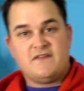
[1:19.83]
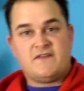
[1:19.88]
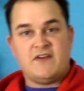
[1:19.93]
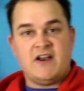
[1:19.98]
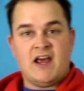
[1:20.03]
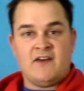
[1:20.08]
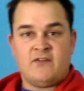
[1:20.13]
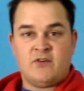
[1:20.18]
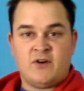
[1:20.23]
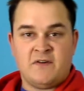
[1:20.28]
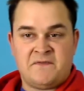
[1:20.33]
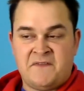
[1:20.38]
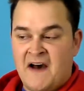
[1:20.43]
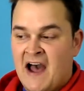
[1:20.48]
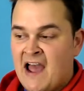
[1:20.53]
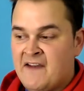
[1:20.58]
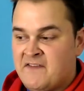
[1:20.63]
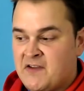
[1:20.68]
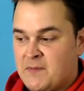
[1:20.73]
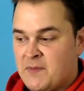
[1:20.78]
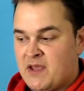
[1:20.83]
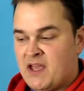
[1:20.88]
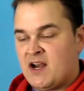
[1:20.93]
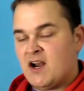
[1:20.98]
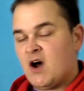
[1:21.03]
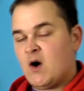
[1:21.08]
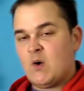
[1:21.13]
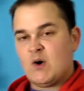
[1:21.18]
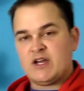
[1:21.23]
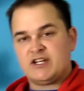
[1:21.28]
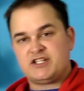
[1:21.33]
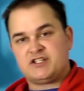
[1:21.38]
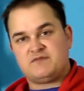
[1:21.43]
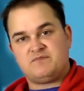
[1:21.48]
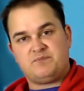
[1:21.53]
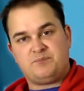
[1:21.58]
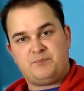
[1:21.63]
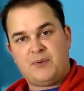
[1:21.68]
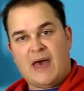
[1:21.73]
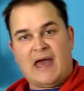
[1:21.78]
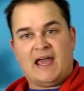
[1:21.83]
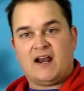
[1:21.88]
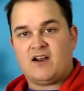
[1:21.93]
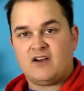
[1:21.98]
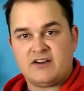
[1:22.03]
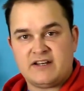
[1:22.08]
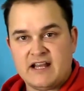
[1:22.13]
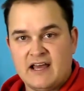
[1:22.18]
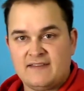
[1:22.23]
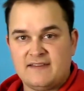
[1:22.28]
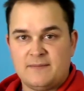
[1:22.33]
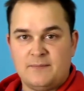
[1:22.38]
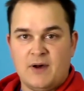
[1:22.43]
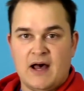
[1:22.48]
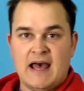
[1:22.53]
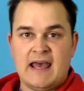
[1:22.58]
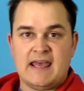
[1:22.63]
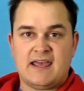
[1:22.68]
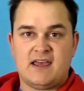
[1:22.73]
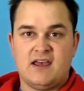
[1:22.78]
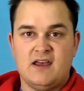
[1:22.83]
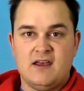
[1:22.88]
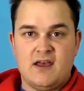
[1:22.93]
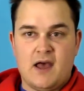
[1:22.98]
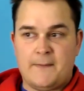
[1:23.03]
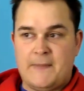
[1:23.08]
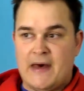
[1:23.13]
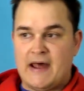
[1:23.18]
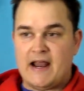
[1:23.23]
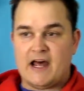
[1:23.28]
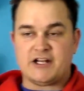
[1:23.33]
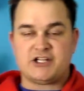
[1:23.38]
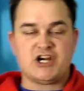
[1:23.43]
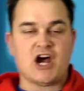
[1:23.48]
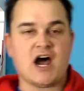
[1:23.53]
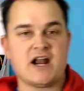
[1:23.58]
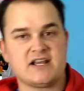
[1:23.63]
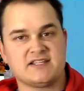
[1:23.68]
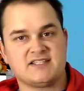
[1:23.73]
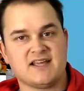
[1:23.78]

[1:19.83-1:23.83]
for never reviving me and always banging on down the mic about how China's